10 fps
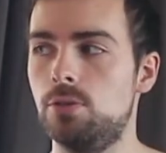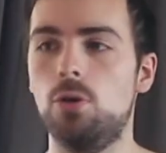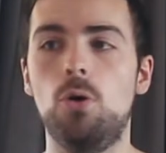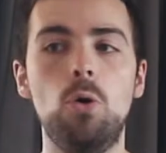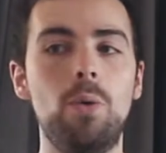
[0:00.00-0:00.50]

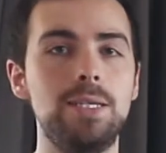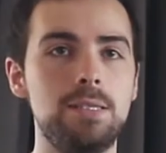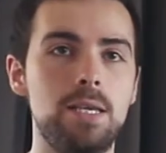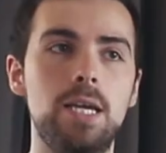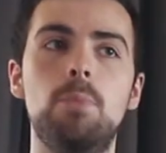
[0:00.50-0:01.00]
Always
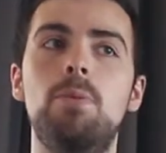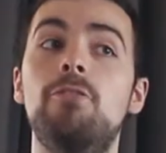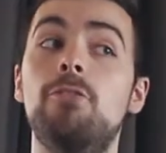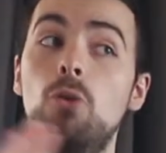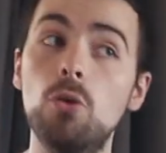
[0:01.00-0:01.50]
think,
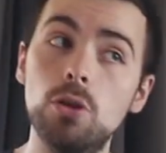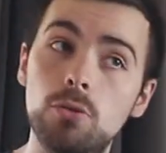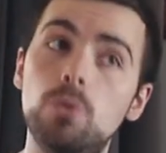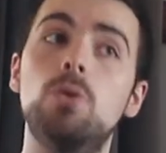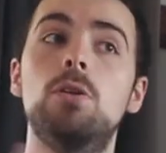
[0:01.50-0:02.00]
before you
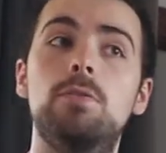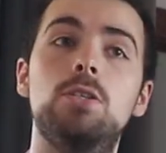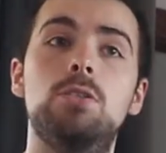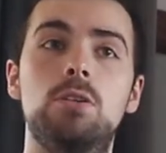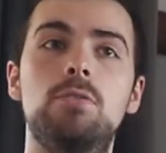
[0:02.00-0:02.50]
do all of this
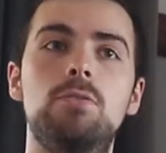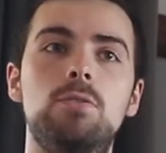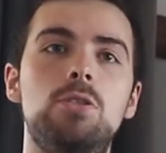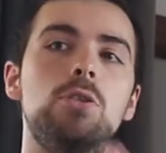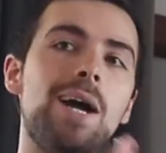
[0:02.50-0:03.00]
stuff,
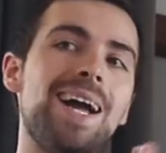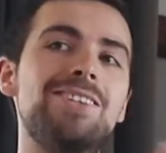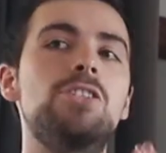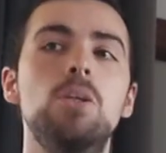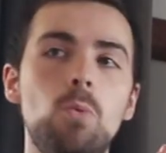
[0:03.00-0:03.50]
do I
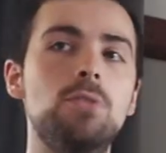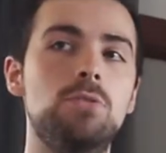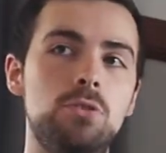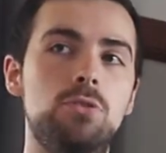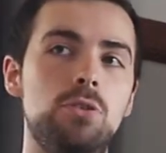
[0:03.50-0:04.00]
actually want
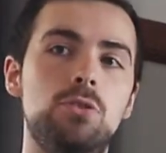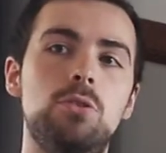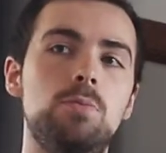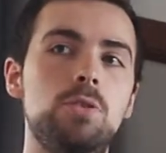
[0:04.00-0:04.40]
to draw the trumps?